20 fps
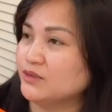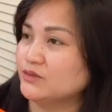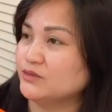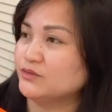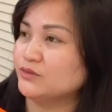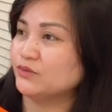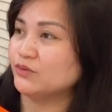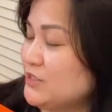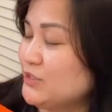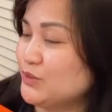
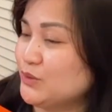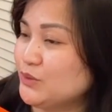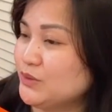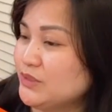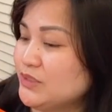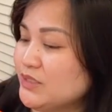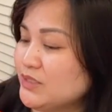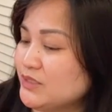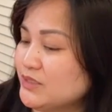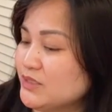So
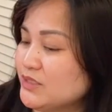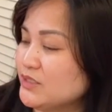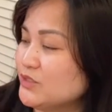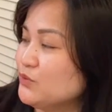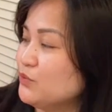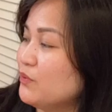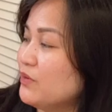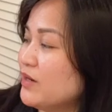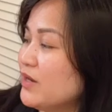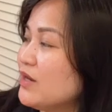this is
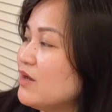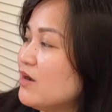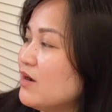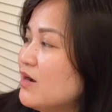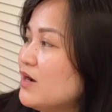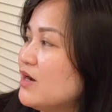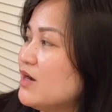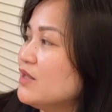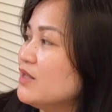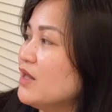what I
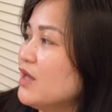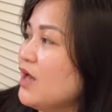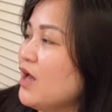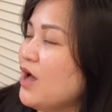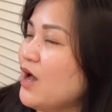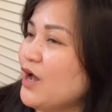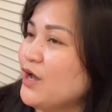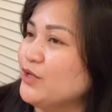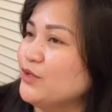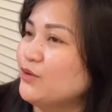got.
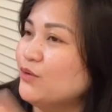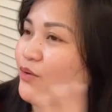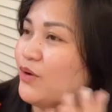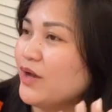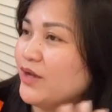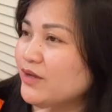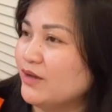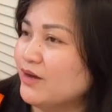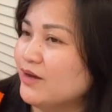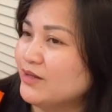I know
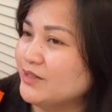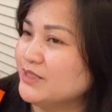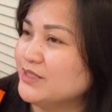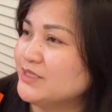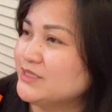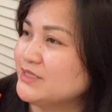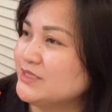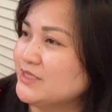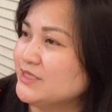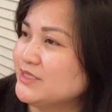I got this
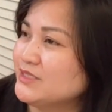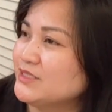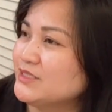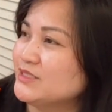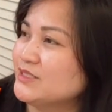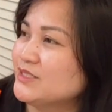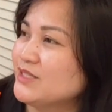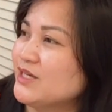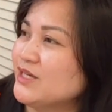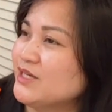
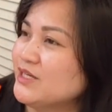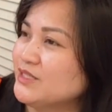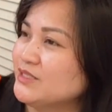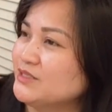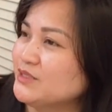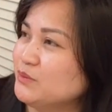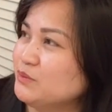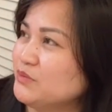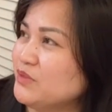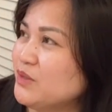since
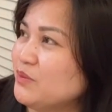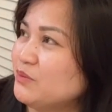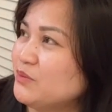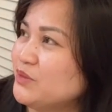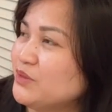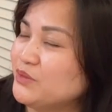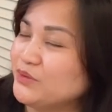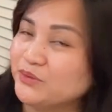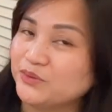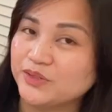
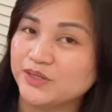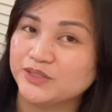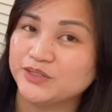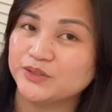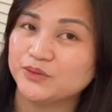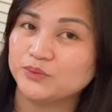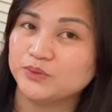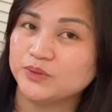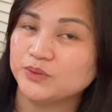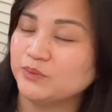September together
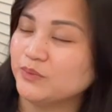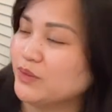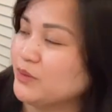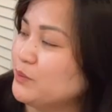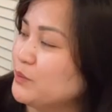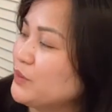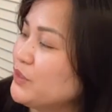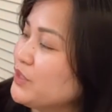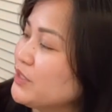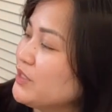with my
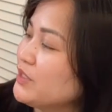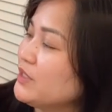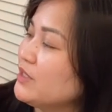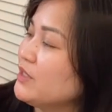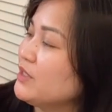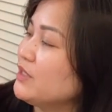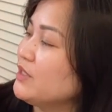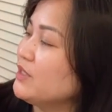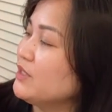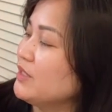
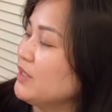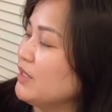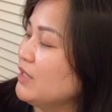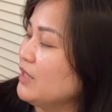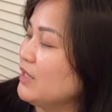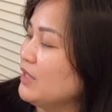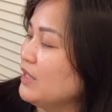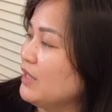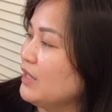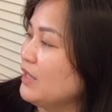Birkin.
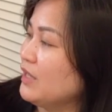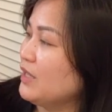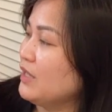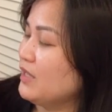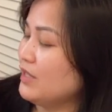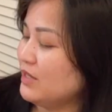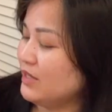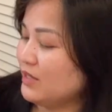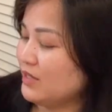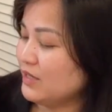
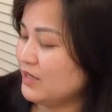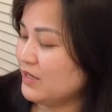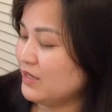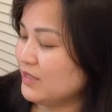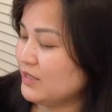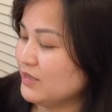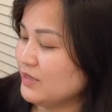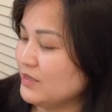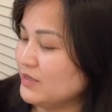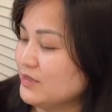
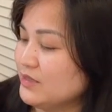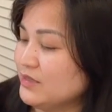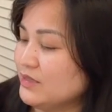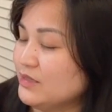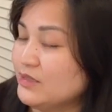And